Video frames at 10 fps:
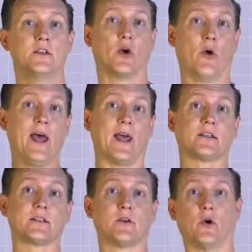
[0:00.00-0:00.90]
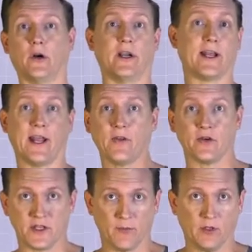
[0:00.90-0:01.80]
So x, or any
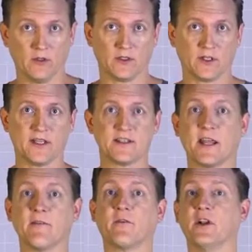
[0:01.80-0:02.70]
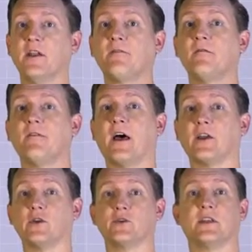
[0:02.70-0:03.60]
other symbol, can stand for different
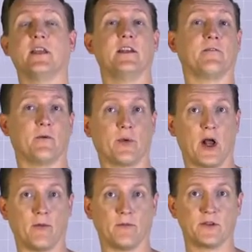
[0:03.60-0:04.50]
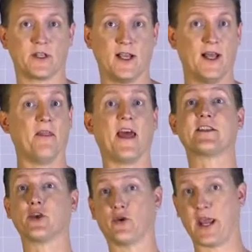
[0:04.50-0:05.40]
values in different problems.
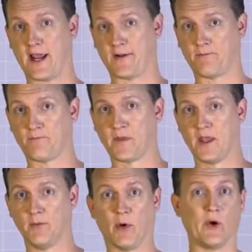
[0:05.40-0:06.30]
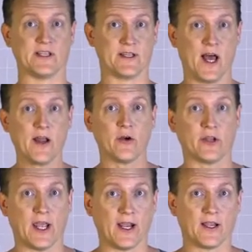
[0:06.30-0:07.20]
That's okay. But what's not
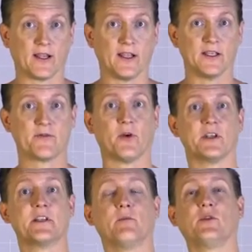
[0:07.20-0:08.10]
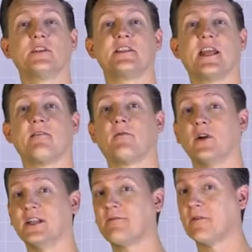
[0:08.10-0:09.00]
okay is for a symbol to stand
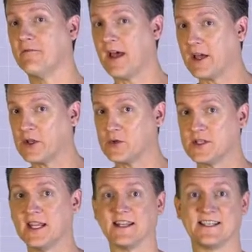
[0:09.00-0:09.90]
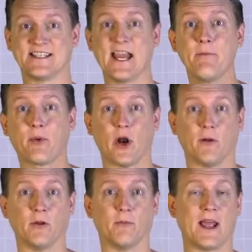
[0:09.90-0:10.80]
for different values in the same
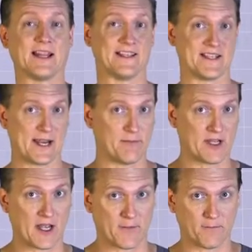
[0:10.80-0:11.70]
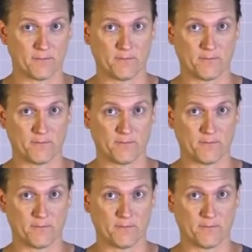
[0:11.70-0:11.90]
problem at the same time.